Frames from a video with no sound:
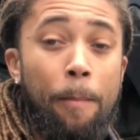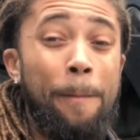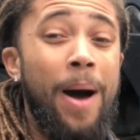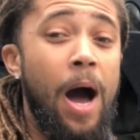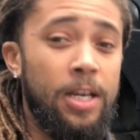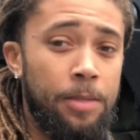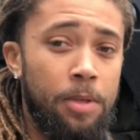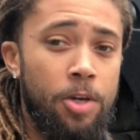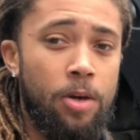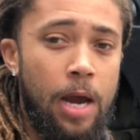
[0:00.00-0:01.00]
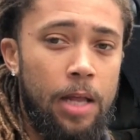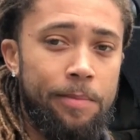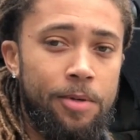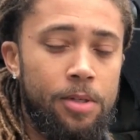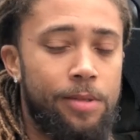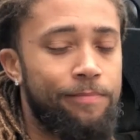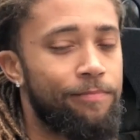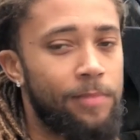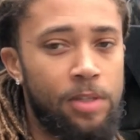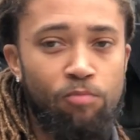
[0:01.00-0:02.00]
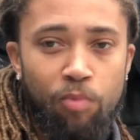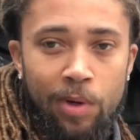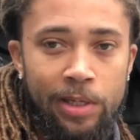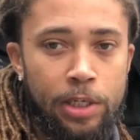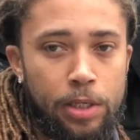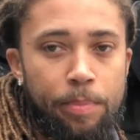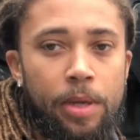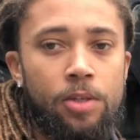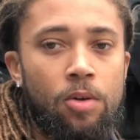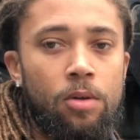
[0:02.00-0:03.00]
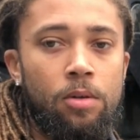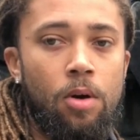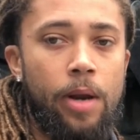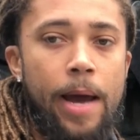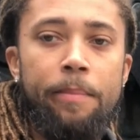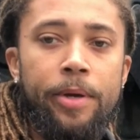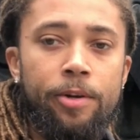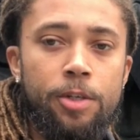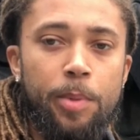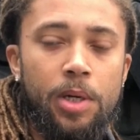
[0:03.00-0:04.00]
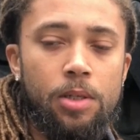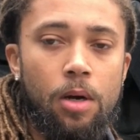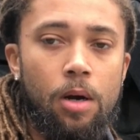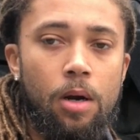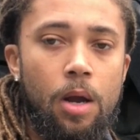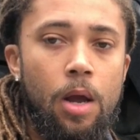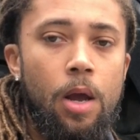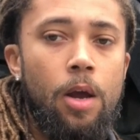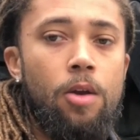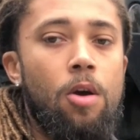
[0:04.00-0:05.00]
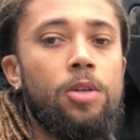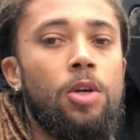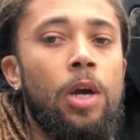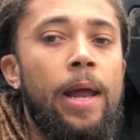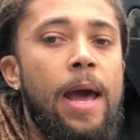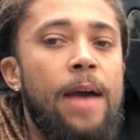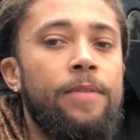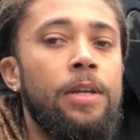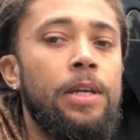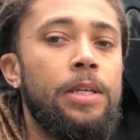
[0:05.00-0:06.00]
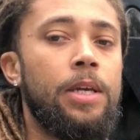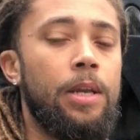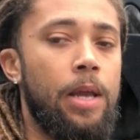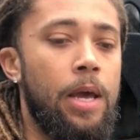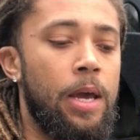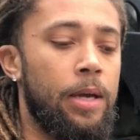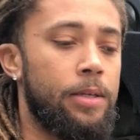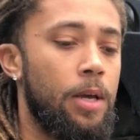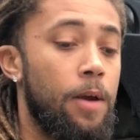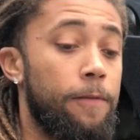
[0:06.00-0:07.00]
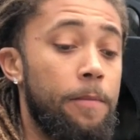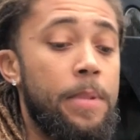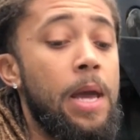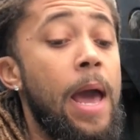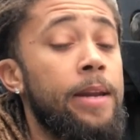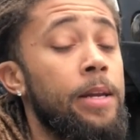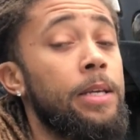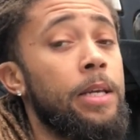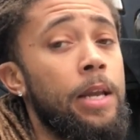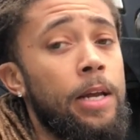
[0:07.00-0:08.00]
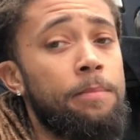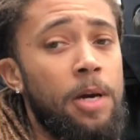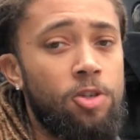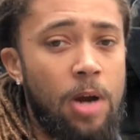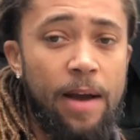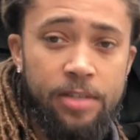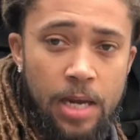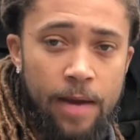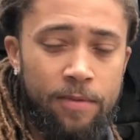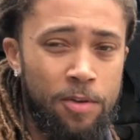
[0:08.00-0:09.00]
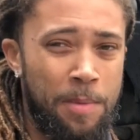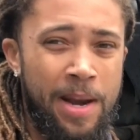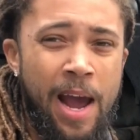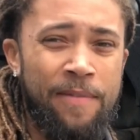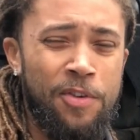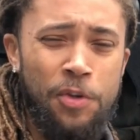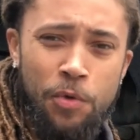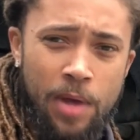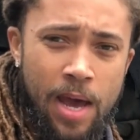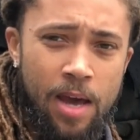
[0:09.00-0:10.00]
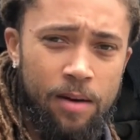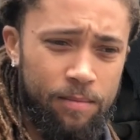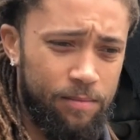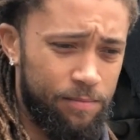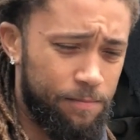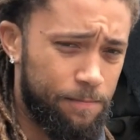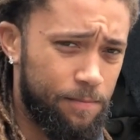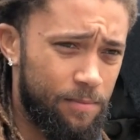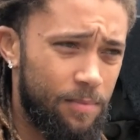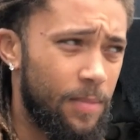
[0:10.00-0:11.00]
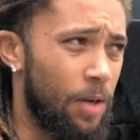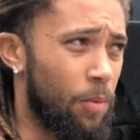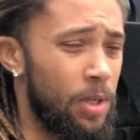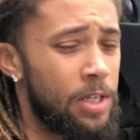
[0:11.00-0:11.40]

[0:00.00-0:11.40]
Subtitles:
possibly your calipers. Really just depends on how big your springs are. You're also going to have to disconnect. For me, I had to disconnect my drive shaft. You may not have to do that. It really